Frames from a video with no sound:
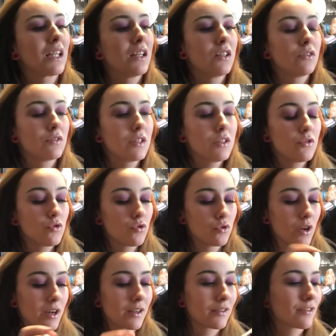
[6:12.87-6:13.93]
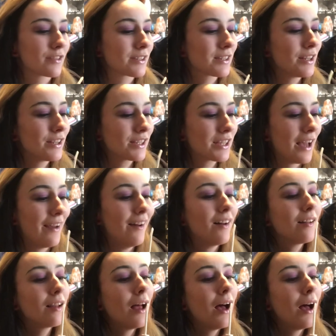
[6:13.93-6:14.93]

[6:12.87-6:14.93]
really dry and crusty as hell.